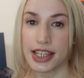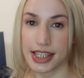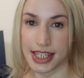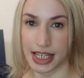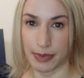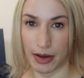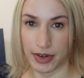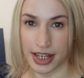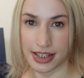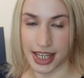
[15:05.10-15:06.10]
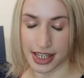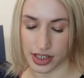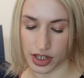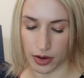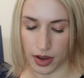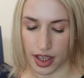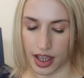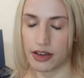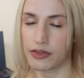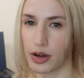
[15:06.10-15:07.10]
£6.90. So
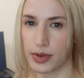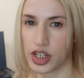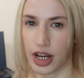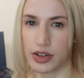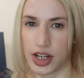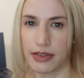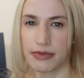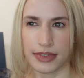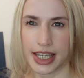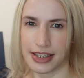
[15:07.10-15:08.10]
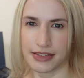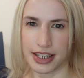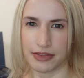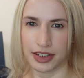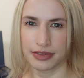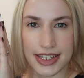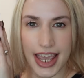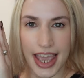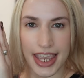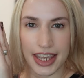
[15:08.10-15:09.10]
foaming shower gel, that sounds like fun.
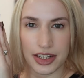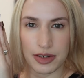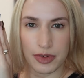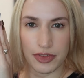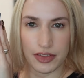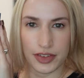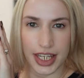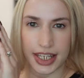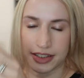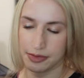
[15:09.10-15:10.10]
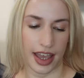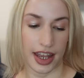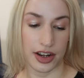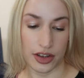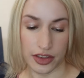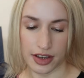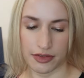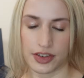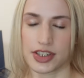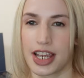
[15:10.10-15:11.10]
Day number 15,
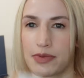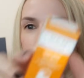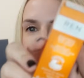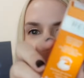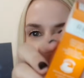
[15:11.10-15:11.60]
another full size product